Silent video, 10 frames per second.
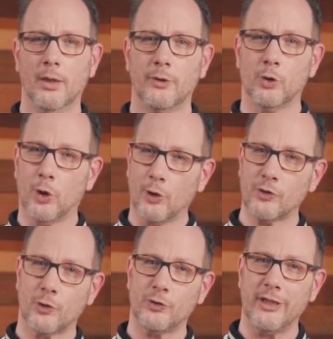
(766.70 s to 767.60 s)
You'll
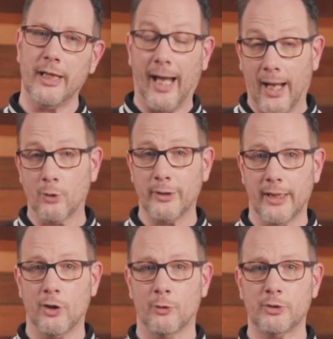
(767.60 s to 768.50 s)
also see how
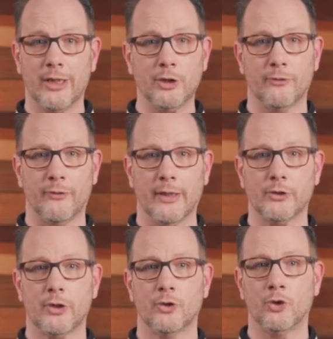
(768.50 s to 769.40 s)
GitHub's
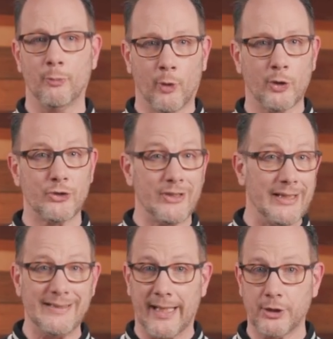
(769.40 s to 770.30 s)
interface supports
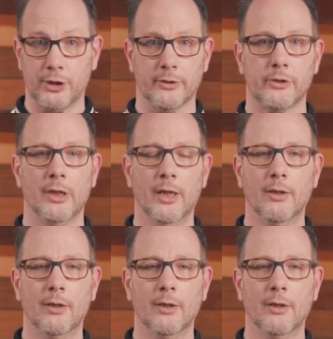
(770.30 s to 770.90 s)
these actions,